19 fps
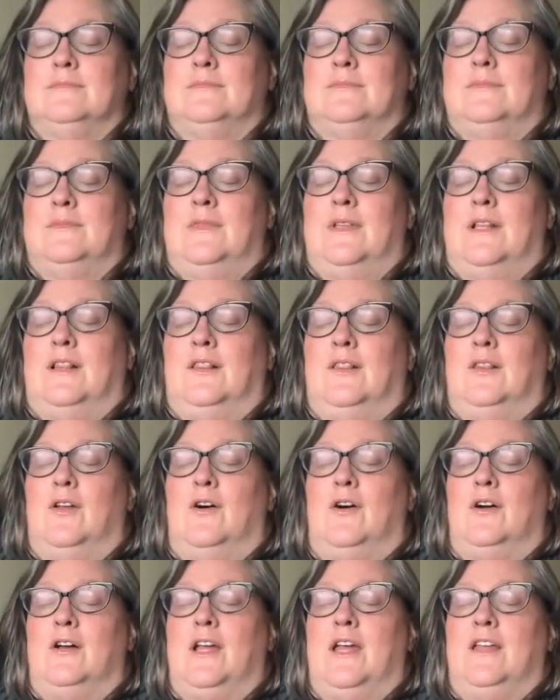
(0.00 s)
and
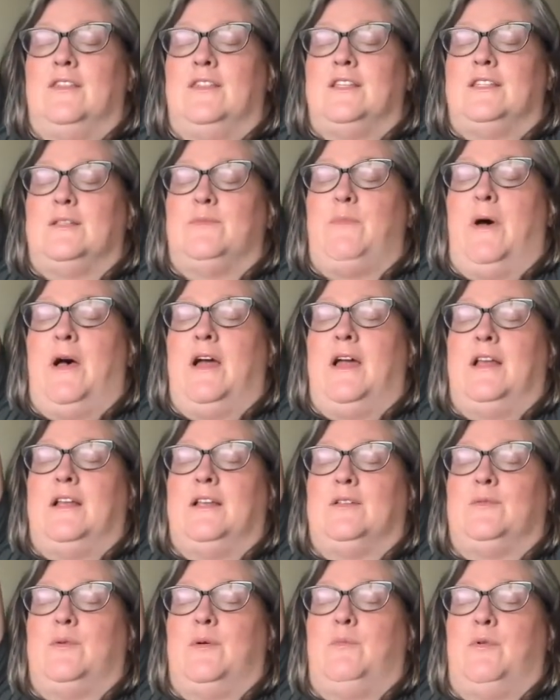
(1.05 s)
elongate the spine
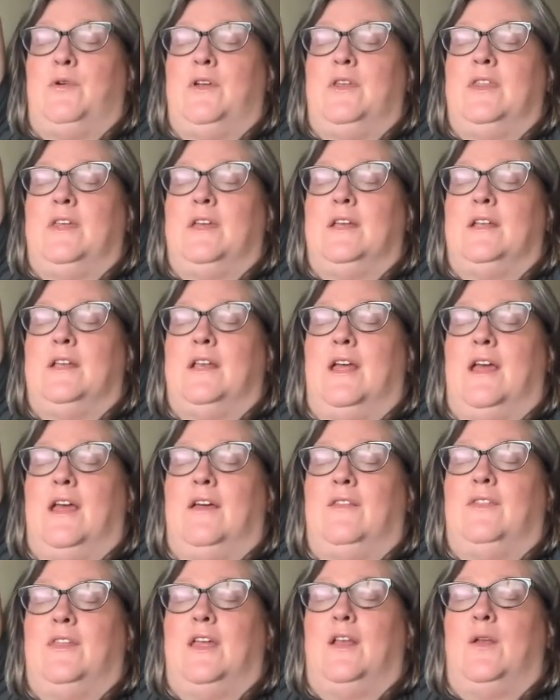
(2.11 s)
as we breathe in,
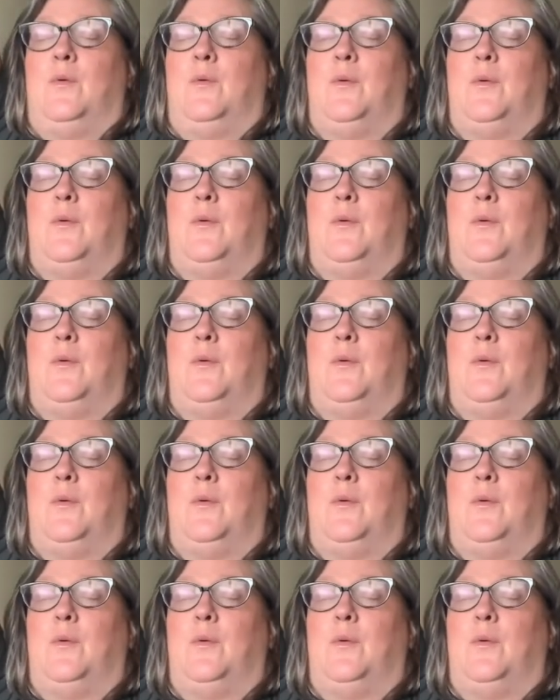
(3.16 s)
and then